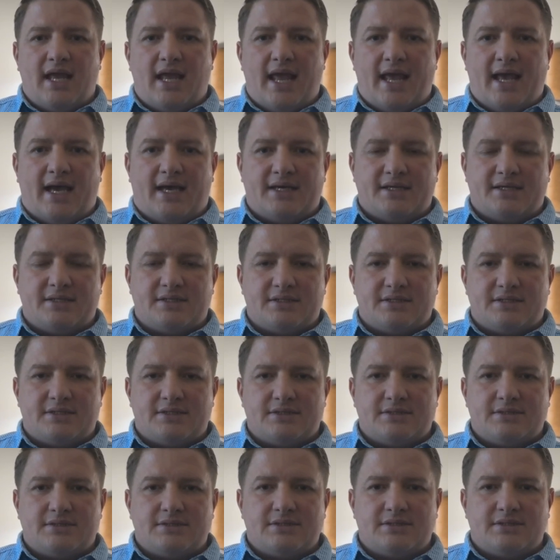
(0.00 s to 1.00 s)
and
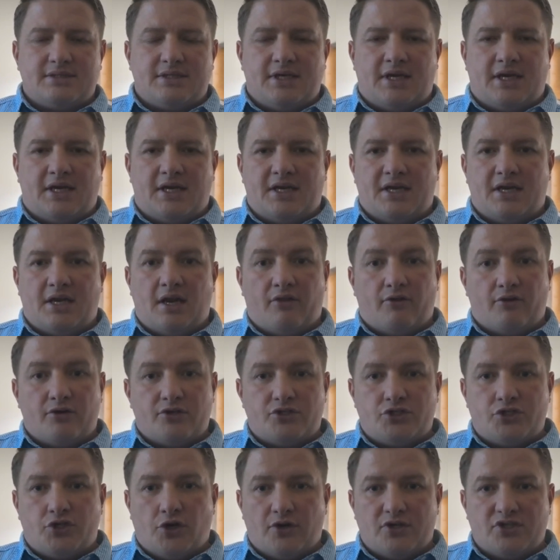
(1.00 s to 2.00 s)
uh, another
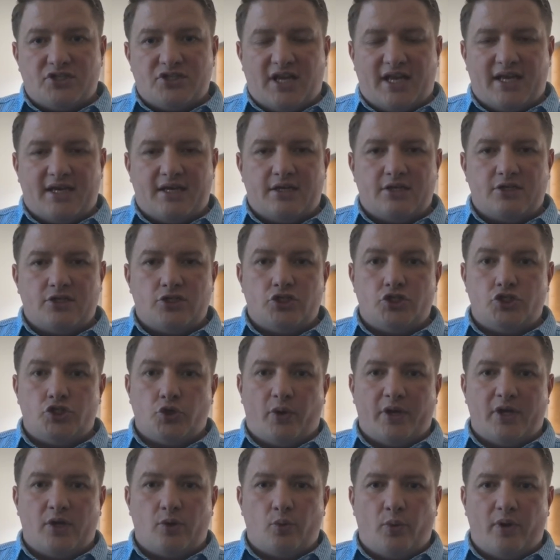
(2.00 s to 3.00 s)
church had
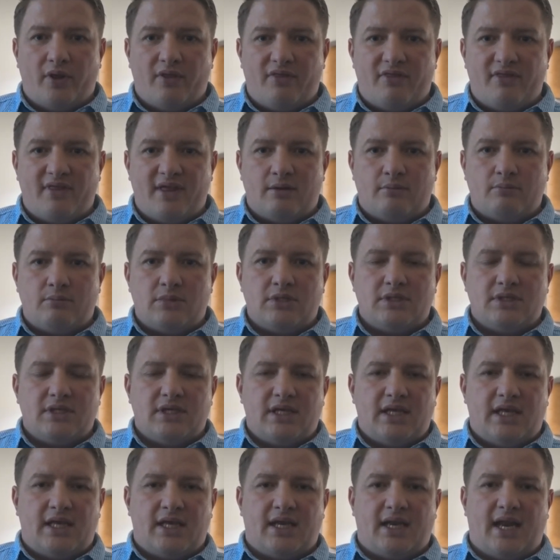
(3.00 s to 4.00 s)
joined with them
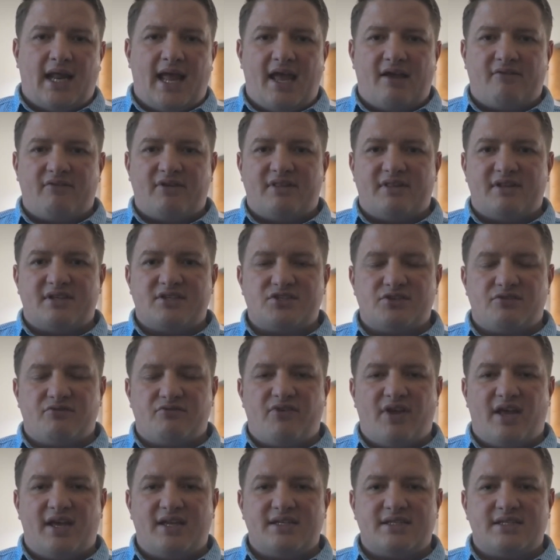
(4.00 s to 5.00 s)
in having this
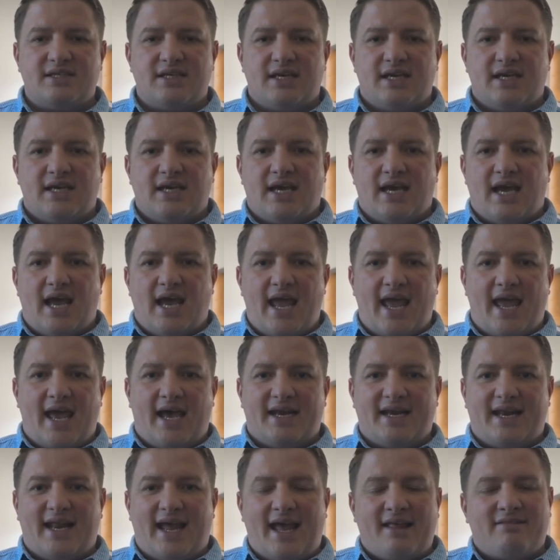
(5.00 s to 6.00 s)
event.
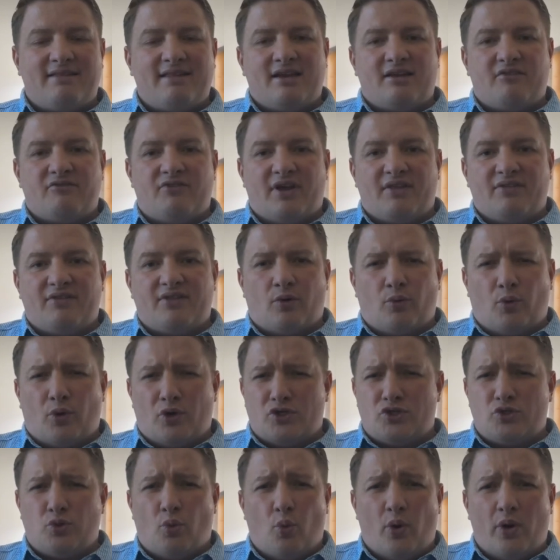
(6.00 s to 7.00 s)
And at that event, there were
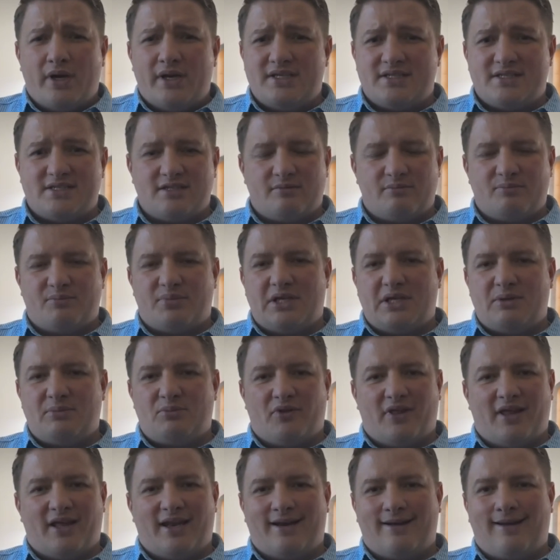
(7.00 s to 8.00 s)
twenty-some
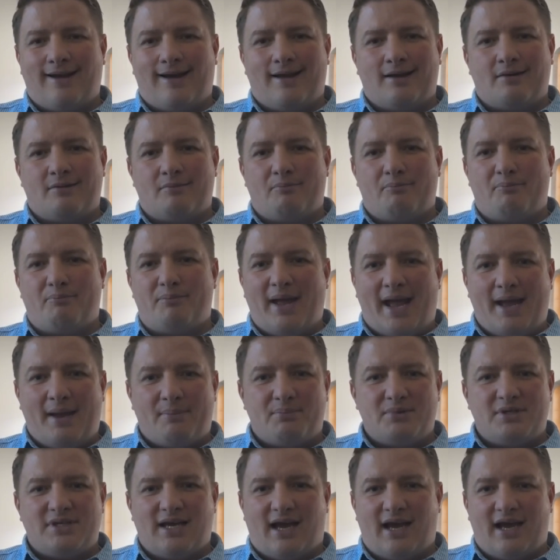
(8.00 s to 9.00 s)
people that had gotten
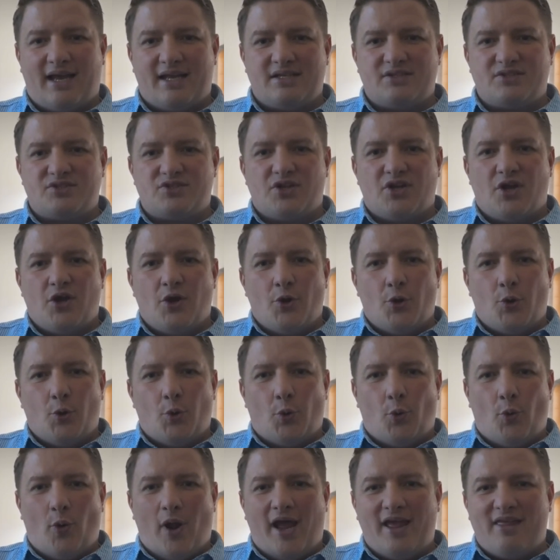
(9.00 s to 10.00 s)
baptized
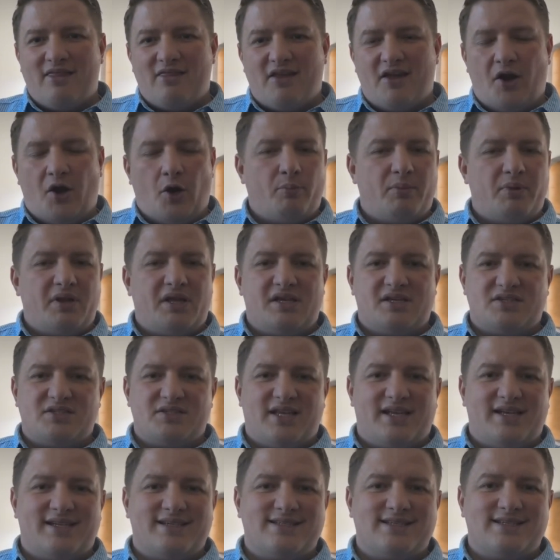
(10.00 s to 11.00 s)
right there because
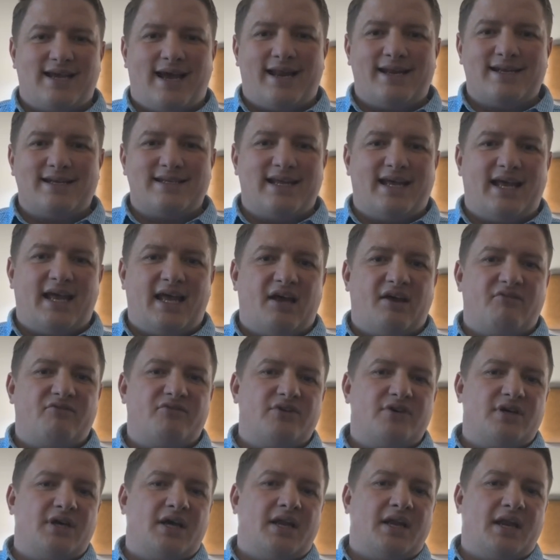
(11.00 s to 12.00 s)
they decided to
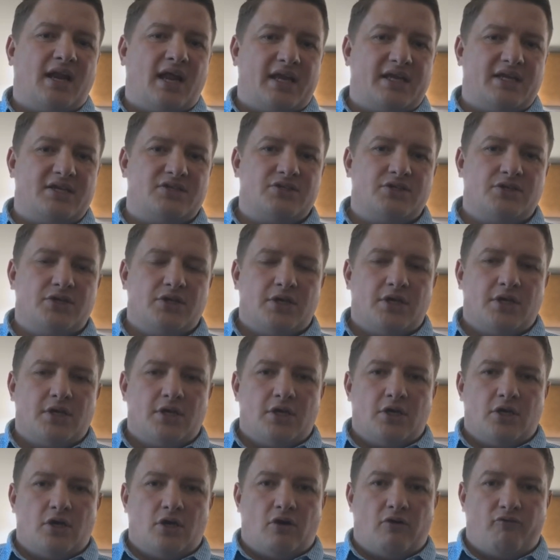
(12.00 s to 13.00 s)
have a night
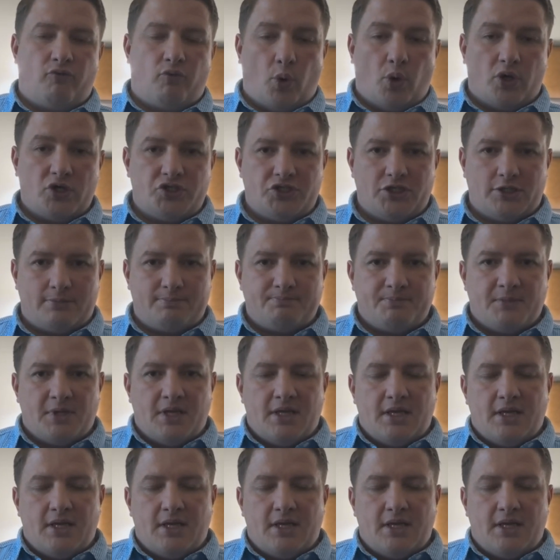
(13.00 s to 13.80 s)
of worship.